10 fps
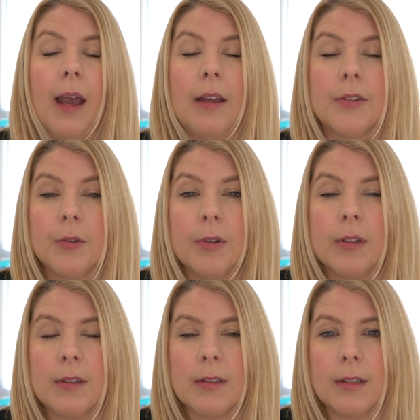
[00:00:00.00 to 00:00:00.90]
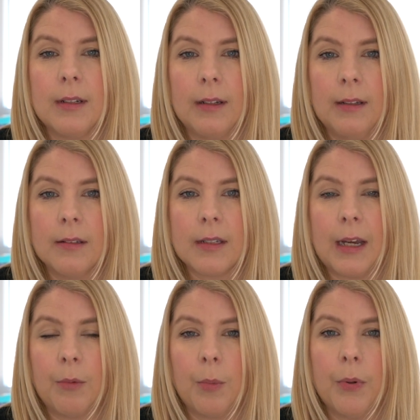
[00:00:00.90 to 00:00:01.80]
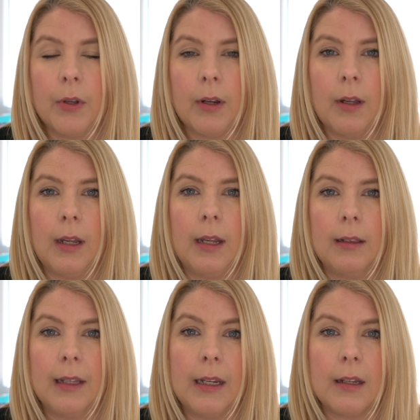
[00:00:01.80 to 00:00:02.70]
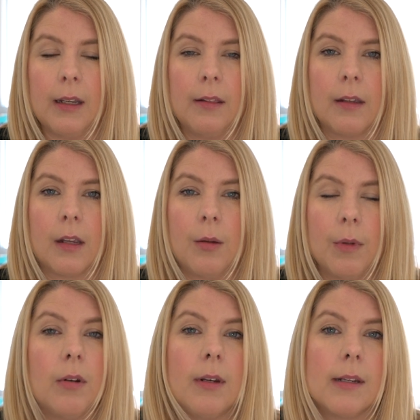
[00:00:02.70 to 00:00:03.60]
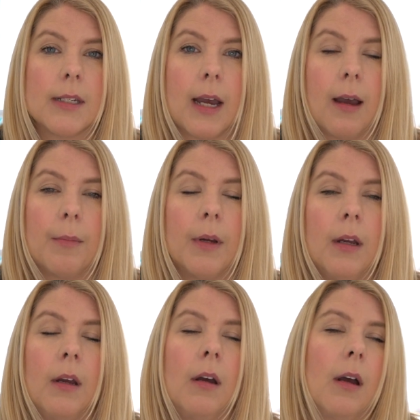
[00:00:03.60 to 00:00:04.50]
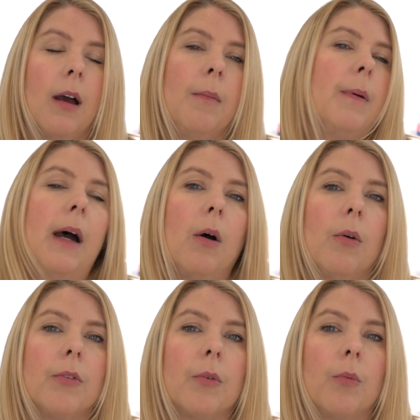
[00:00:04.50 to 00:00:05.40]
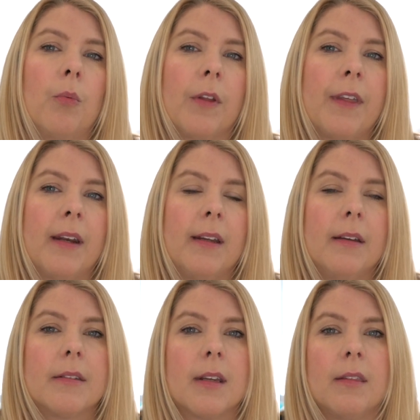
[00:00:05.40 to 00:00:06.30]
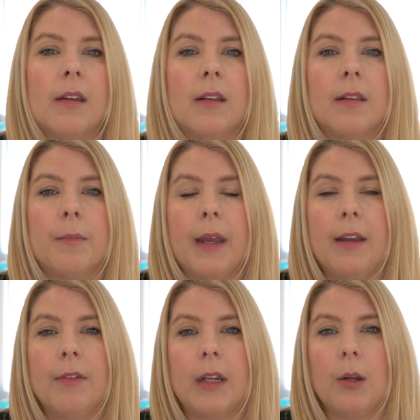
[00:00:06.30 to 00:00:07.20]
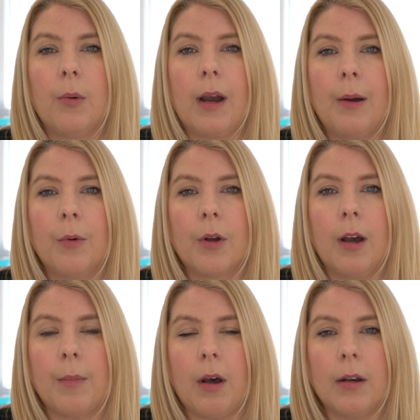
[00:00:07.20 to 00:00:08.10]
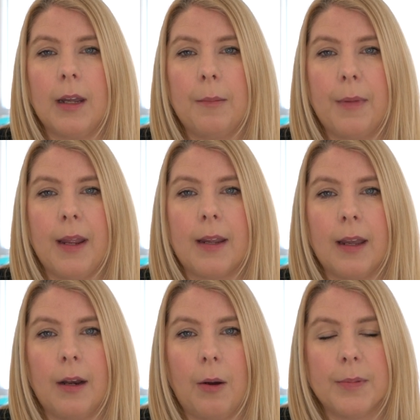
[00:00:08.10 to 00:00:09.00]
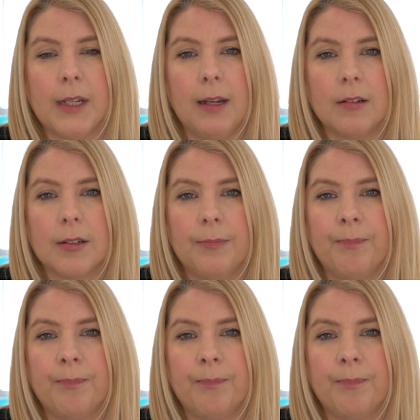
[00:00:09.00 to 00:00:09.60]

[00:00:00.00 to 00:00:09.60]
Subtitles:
As soon as it is, I will put a link in the community tab about what that is, and then in the May video, I will come on and make an update.